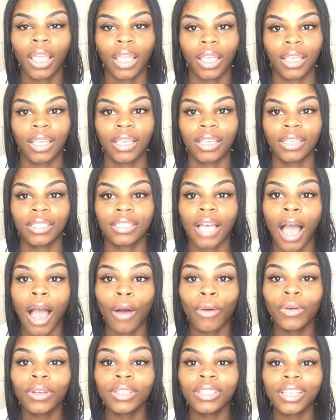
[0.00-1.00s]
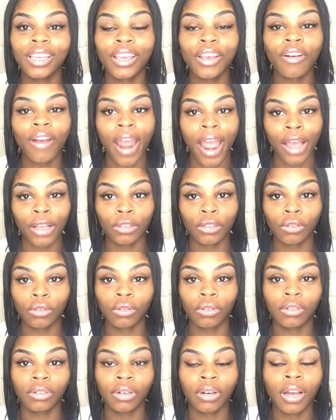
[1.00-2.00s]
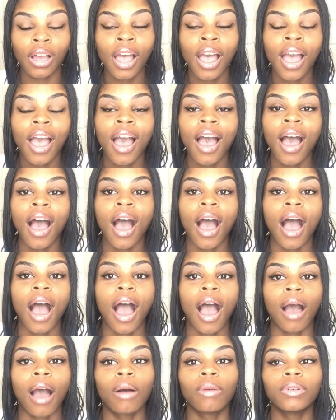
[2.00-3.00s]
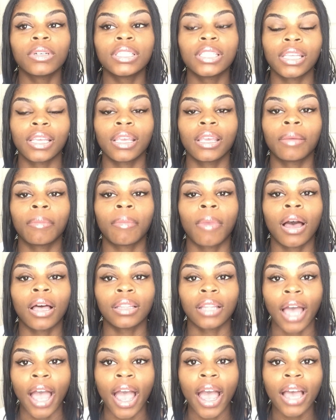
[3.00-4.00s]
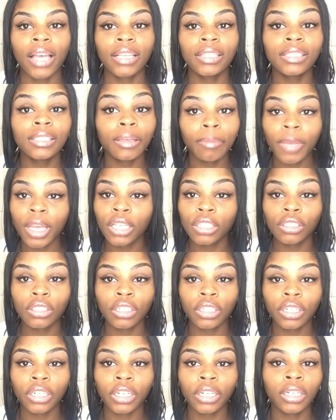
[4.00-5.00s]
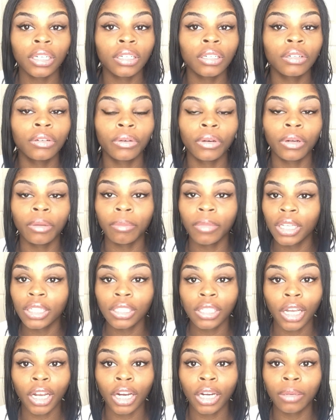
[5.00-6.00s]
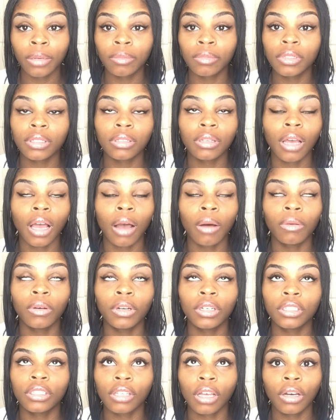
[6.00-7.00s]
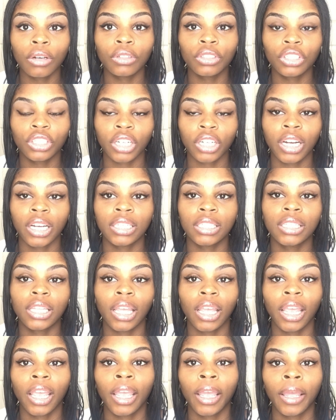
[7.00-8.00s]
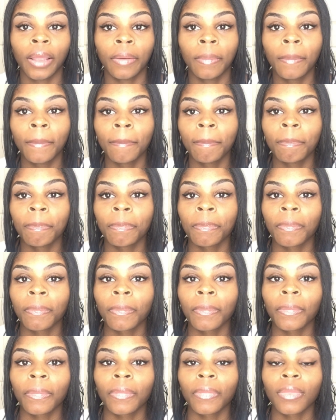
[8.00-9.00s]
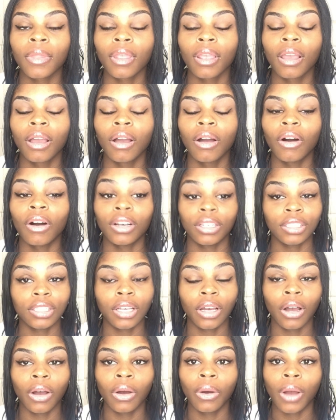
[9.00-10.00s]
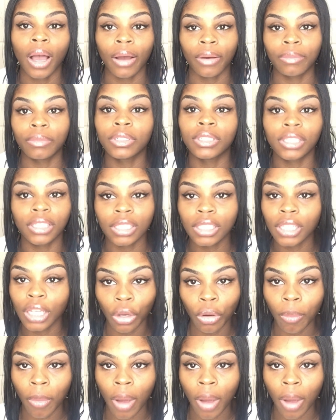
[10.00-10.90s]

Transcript: is I was in grad school. I was in my last semester during midterms. I was so stressed, and also I was a single